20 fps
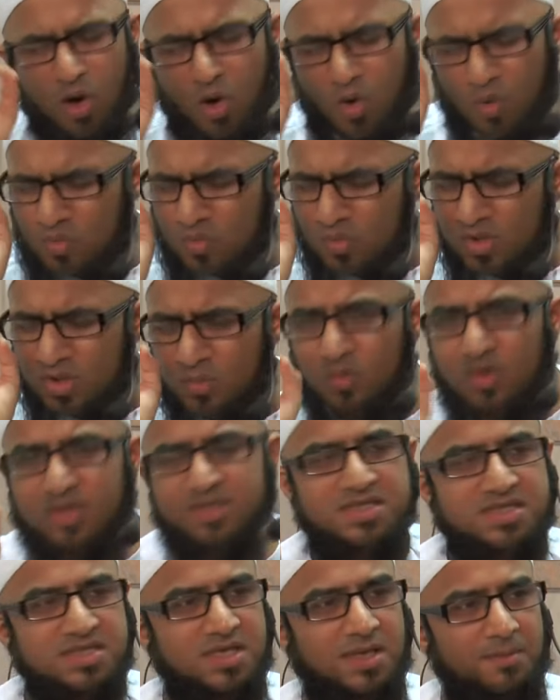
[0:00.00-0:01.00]
Only
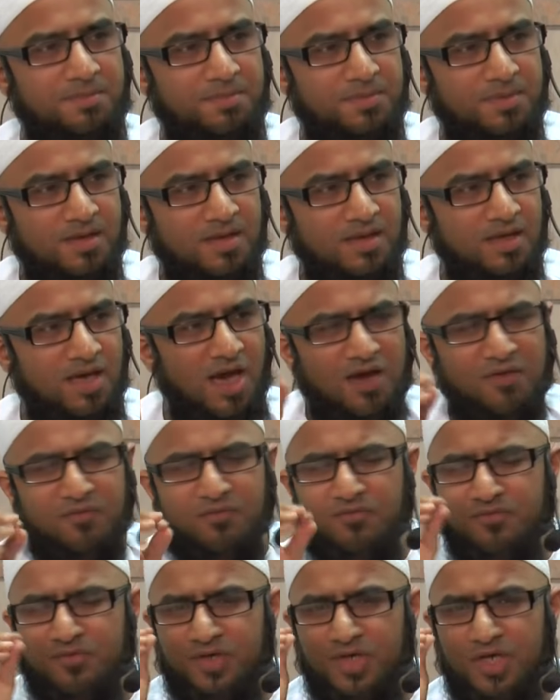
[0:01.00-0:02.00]
one step.
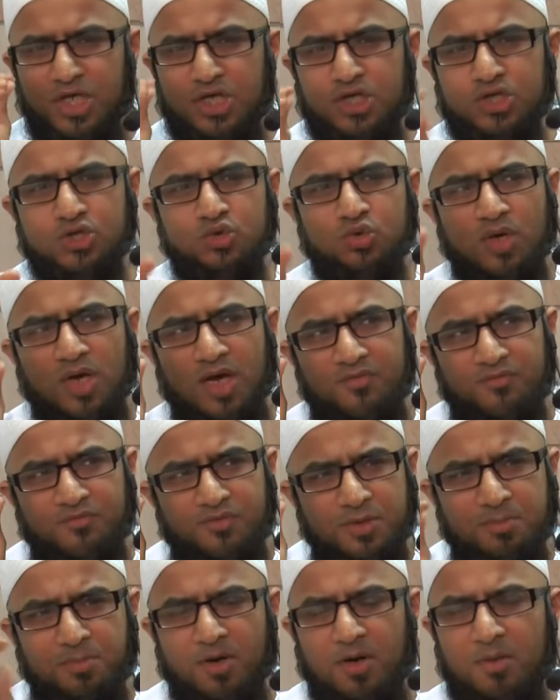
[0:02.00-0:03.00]
Every issue,
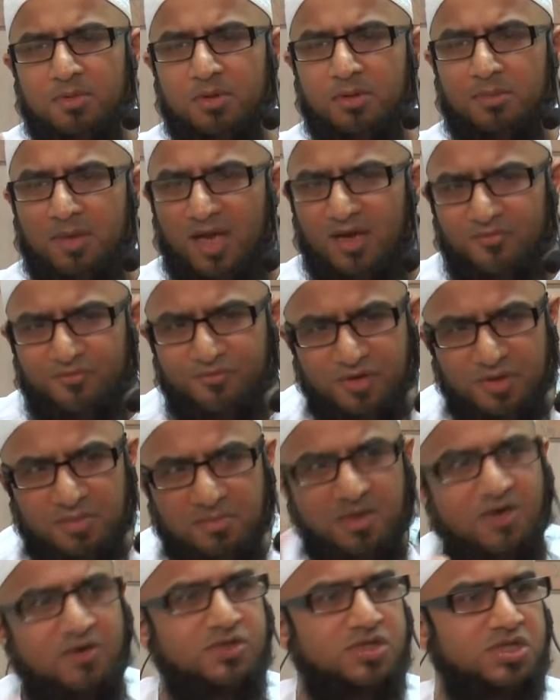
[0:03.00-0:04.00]
every problem, every
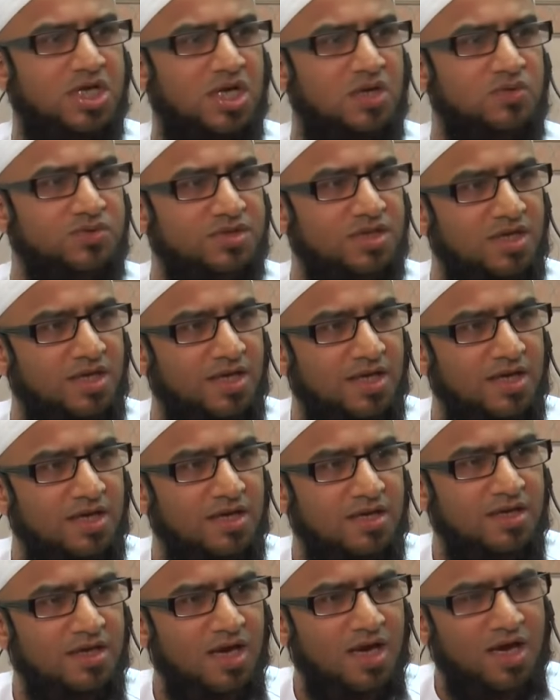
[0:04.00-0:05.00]
marriage counseling,
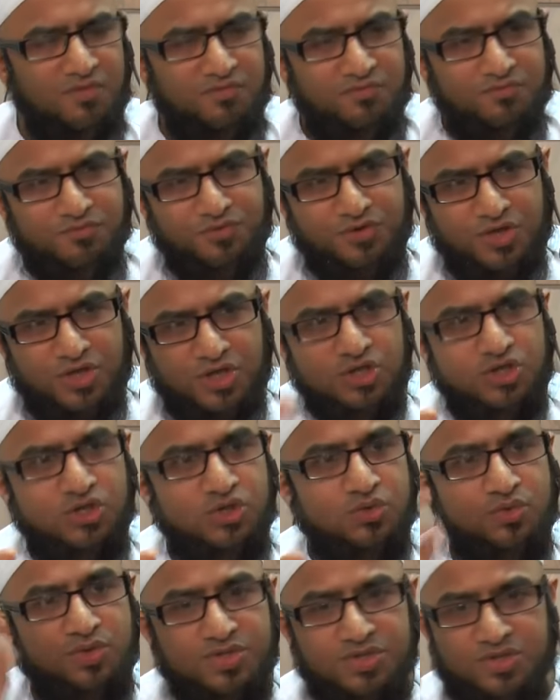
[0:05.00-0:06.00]
every
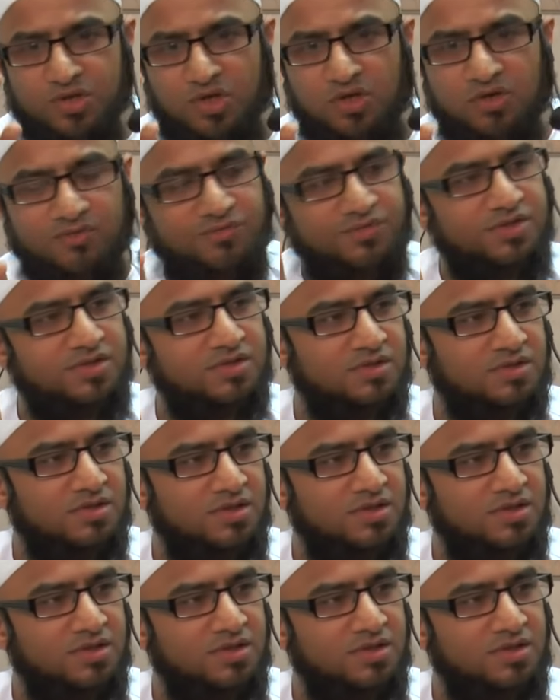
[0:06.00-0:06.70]
issue is solved.